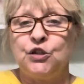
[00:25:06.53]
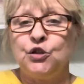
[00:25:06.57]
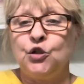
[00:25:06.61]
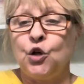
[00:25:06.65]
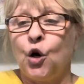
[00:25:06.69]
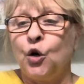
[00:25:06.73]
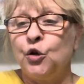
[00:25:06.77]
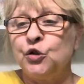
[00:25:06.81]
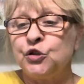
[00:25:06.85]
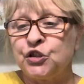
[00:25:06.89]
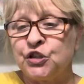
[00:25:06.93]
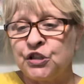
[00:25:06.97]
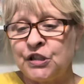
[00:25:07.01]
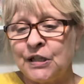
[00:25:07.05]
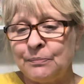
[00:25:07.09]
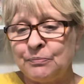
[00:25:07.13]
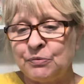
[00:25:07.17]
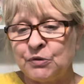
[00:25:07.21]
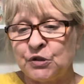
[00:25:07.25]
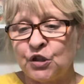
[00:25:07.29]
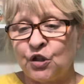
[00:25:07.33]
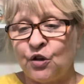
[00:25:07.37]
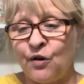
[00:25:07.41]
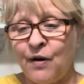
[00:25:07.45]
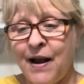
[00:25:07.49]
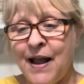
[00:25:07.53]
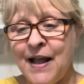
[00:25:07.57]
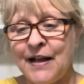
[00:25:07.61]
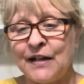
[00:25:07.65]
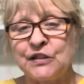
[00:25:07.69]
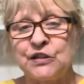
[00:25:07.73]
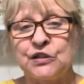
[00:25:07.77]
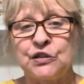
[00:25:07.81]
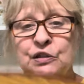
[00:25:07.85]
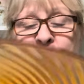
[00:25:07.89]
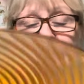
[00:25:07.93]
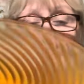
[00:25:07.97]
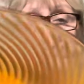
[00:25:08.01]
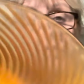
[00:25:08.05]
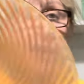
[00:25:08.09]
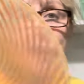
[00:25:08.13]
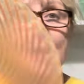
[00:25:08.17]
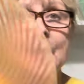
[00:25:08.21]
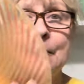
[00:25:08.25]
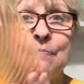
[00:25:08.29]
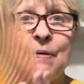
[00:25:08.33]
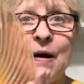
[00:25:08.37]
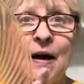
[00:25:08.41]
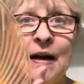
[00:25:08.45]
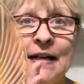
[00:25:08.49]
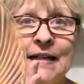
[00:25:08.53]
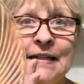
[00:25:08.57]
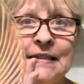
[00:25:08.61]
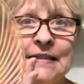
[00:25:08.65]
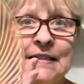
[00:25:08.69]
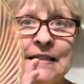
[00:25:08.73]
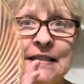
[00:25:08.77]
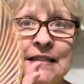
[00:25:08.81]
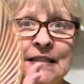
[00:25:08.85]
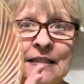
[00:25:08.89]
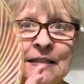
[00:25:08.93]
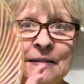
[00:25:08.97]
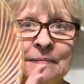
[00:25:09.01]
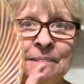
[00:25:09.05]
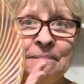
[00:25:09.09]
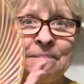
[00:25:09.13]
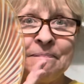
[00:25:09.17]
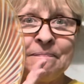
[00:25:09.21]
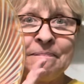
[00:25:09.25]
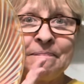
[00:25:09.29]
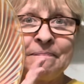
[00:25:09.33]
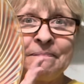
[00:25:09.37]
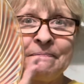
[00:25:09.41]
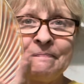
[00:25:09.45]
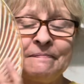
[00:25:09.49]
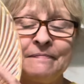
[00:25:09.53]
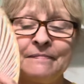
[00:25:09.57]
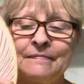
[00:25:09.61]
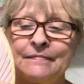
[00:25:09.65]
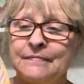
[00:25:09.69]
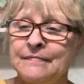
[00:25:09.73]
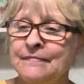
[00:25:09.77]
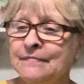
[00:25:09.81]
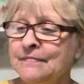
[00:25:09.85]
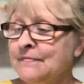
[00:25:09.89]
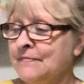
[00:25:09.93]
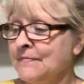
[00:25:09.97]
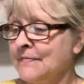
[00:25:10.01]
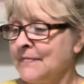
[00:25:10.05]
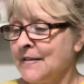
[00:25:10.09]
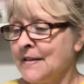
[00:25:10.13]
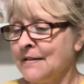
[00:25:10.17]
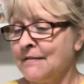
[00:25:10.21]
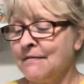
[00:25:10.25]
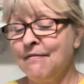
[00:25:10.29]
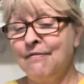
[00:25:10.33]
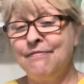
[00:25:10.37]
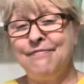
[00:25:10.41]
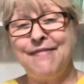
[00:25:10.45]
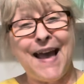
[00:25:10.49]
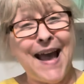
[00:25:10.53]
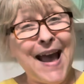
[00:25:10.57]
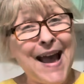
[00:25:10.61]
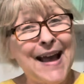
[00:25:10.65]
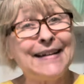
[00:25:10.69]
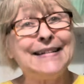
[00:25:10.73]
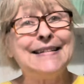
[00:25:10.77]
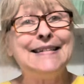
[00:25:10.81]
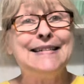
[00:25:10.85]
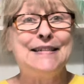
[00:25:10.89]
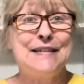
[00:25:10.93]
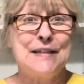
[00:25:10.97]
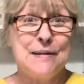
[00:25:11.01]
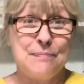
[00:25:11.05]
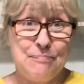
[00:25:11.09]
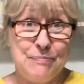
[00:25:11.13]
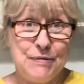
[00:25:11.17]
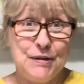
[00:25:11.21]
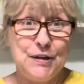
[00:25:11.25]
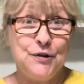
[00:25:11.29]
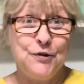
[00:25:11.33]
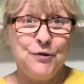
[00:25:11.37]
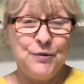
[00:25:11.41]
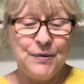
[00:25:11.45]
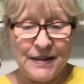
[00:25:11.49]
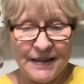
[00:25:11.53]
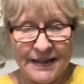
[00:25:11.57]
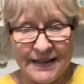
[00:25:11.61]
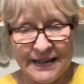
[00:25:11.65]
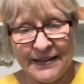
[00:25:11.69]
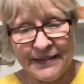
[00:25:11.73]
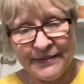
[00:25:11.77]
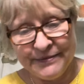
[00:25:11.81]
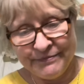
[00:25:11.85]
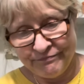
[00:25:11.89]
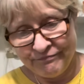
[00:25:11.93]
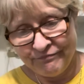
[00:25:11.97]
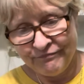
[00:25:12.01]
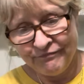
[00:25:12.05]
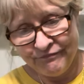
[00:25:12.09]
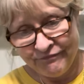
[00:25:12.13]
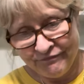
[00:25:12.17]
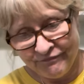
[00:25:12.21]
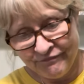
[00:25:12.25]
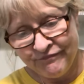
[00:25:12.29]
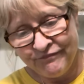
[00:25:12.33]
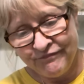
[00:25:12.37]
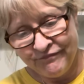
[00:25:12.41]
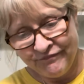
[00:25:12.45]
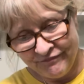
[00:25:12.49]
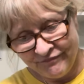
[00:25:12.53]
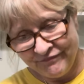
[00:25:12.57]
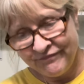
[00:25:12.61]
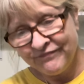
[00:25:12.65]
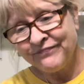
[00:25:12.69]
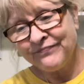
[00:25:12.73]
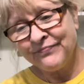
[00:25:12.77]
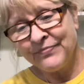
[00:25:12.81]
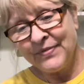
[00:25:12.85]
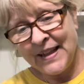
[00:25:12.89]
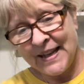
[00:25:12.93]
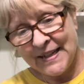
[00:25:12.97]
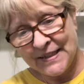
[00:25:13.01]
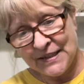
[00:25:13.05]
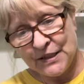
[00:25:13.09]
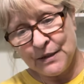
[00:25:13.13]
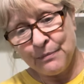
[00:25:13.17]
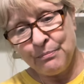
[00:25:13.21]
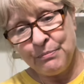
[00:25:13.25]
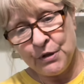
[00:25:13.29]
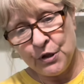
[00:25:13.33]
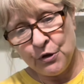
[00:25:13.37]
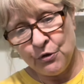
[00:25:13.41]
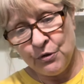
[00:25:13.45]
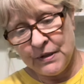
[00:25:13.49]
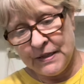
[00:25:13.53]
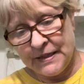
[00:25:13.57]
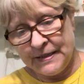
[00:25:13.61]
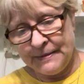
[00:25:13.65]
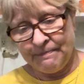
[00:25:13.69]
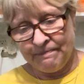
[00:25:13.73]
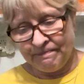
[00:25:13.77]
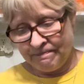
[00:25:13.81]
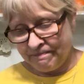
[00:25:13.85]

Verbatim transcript: No chips, cracks, or flea bites. That is a beauty. That's a beauty.